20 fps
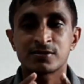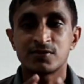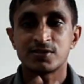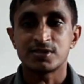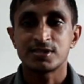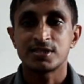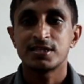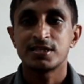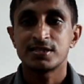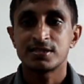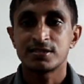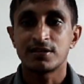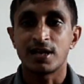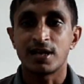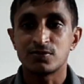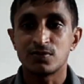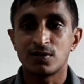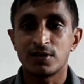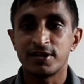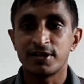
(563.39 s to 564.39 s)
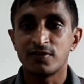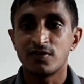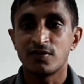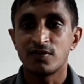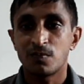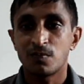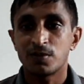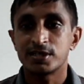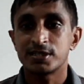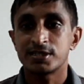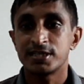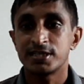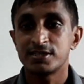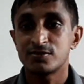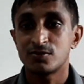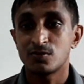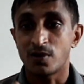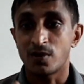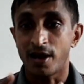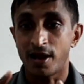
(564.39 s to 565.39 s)
we see his gradual development
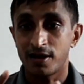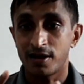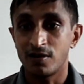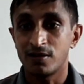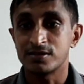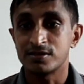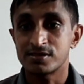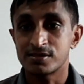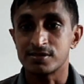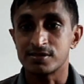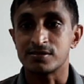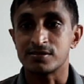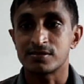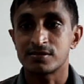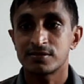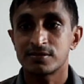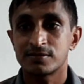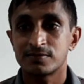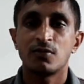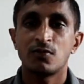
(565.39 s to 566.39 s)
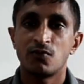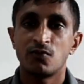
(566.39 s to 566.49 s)
into adolescence.